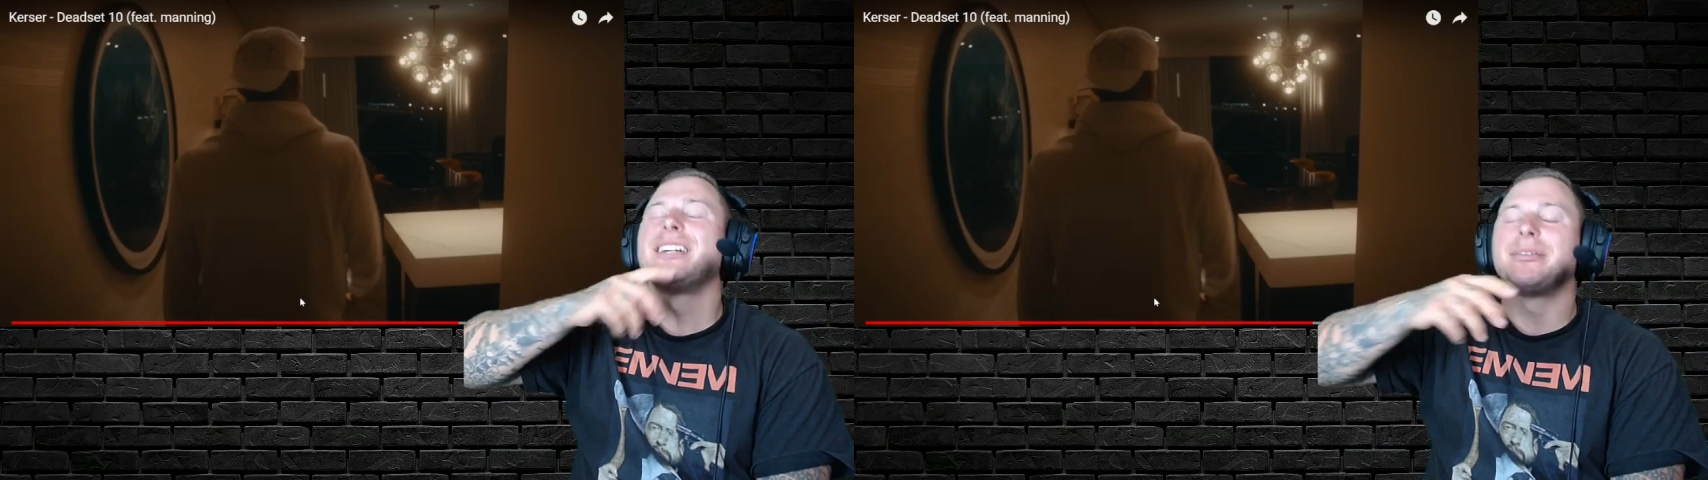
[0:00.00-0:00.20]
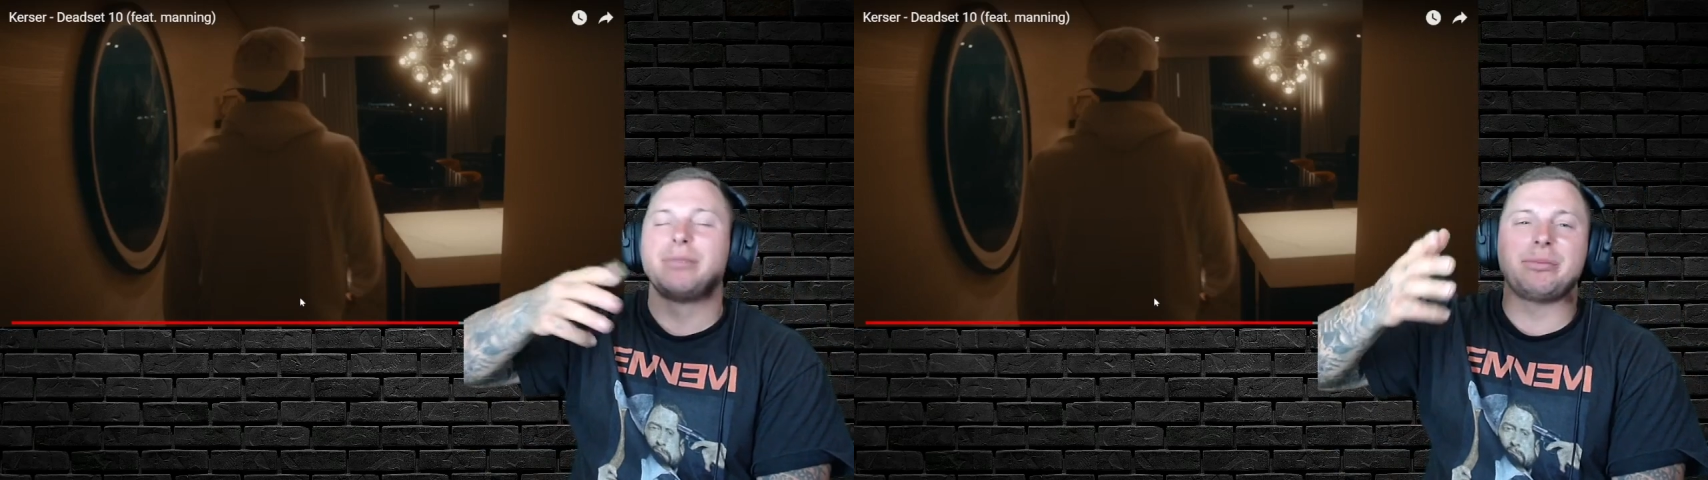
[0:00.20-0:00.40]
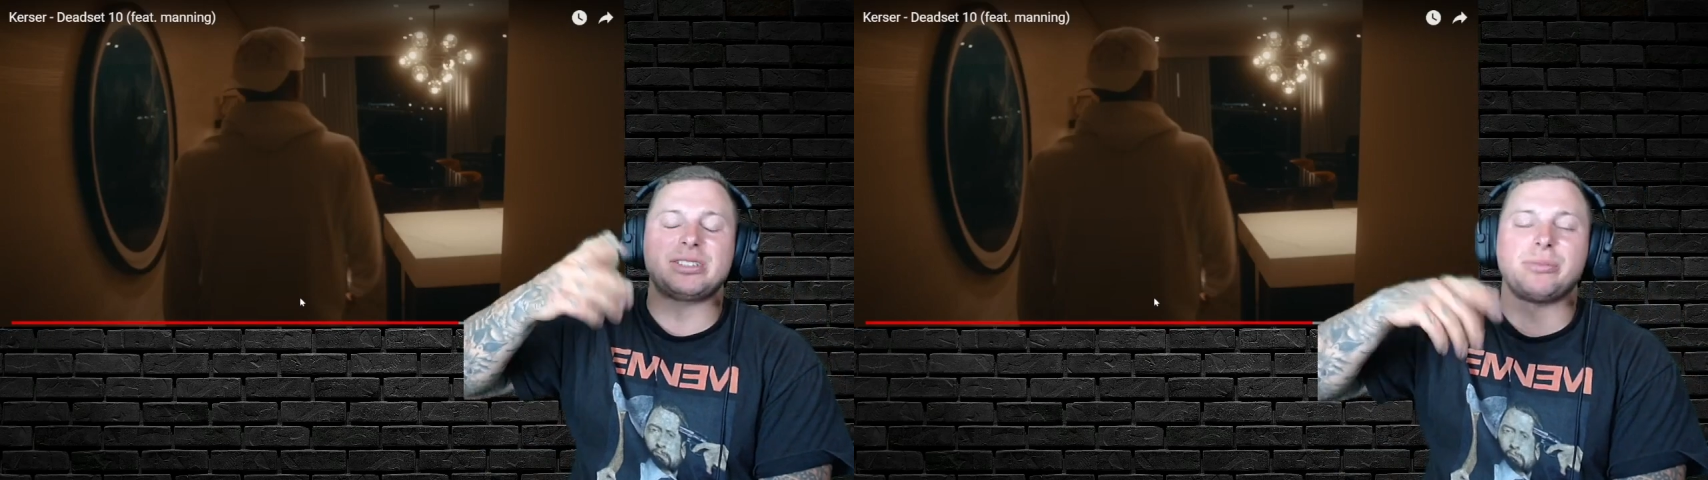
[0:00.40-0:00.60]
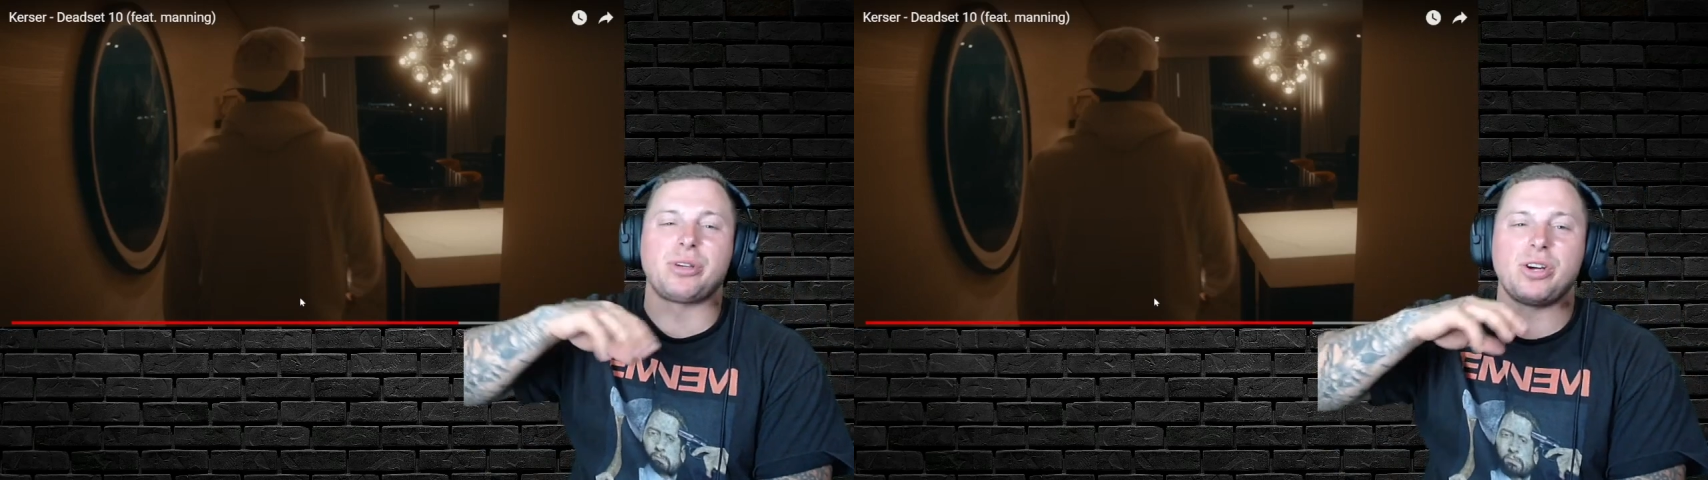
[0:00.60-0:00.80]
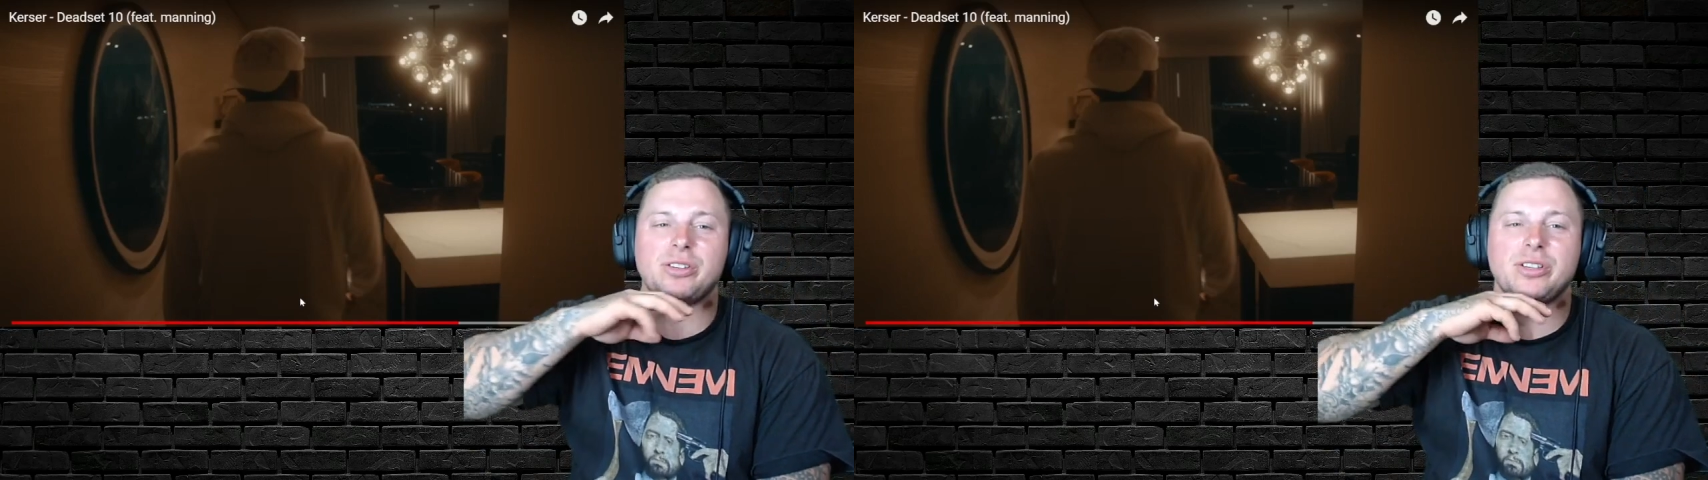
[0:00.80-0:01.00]
maybe some
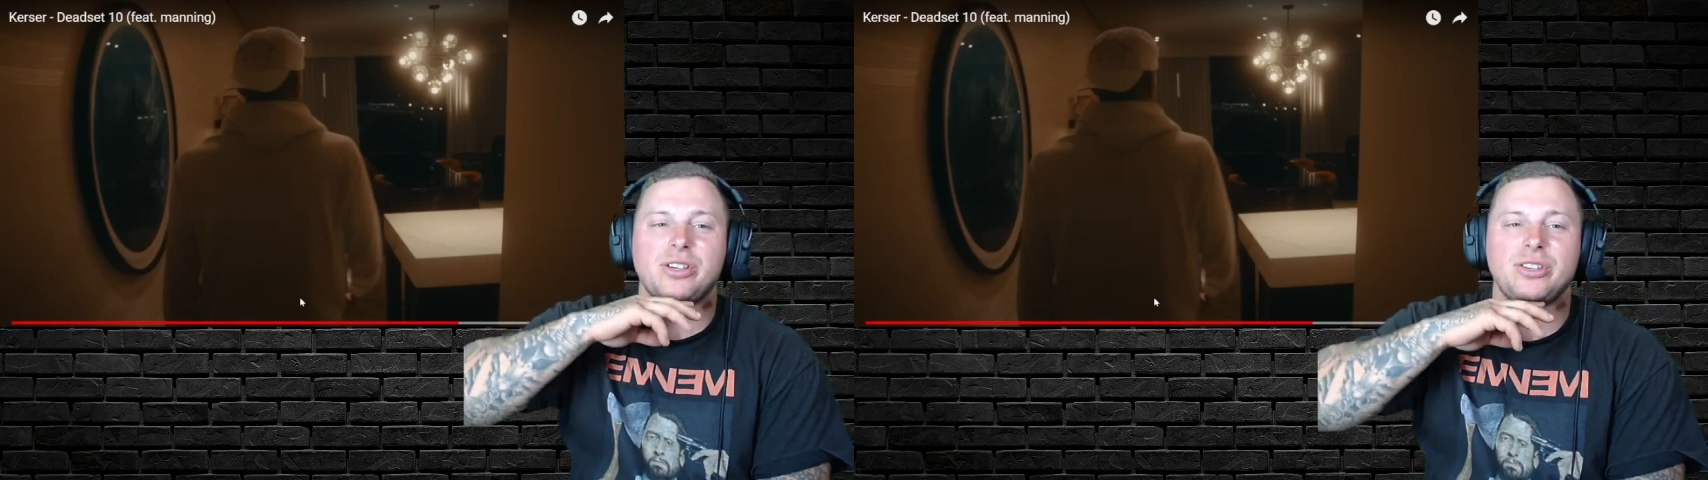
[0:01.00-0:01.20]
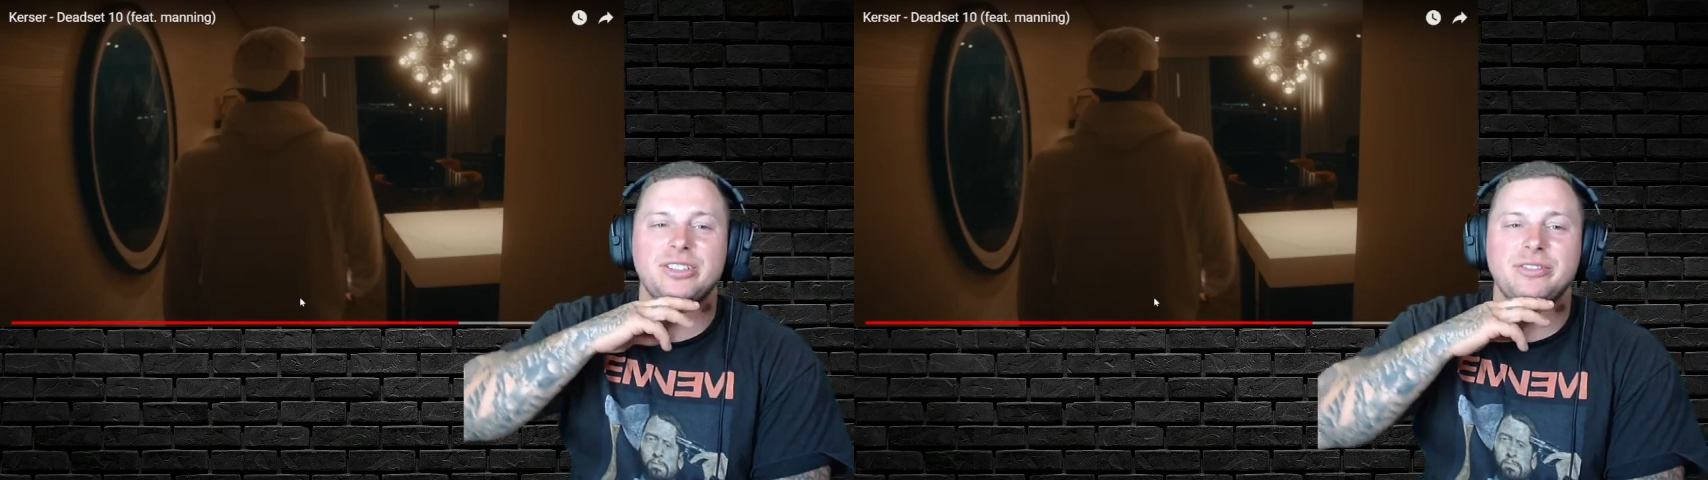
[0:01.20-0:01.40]
Kerser